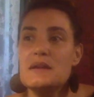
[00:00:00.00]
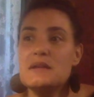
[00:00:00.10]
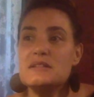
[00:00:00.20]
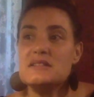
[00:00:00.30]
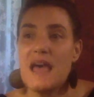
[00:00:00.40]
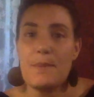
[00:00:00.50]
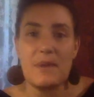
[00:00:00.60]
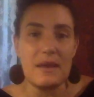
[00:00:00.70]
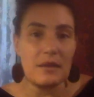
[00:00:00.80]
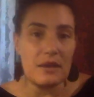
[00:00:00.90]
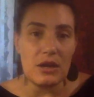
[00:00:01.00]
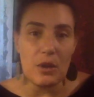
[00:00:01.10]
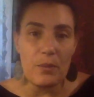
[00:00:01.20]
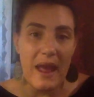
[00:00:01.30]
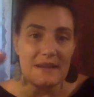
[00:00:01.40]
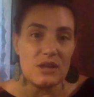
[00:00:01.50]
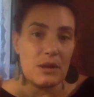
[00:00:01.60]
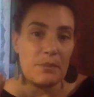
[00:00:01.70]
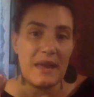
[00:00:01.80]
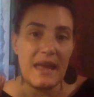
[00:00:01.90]
slapping, you know, paint on a
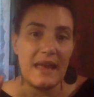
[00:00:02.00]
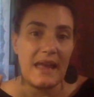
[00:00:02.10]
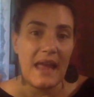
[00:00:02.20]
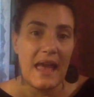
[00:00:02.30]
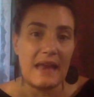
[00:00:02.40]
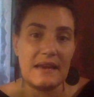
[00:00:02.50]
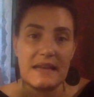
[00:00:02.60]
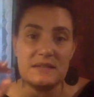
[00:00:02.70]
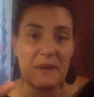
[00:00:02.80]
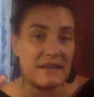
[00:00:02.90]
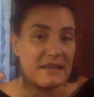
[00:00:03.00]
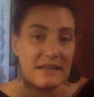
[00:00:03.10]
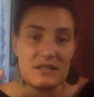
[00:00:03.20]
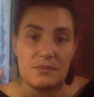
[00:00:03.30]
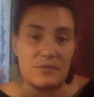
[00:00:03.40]
pig and expecting it to,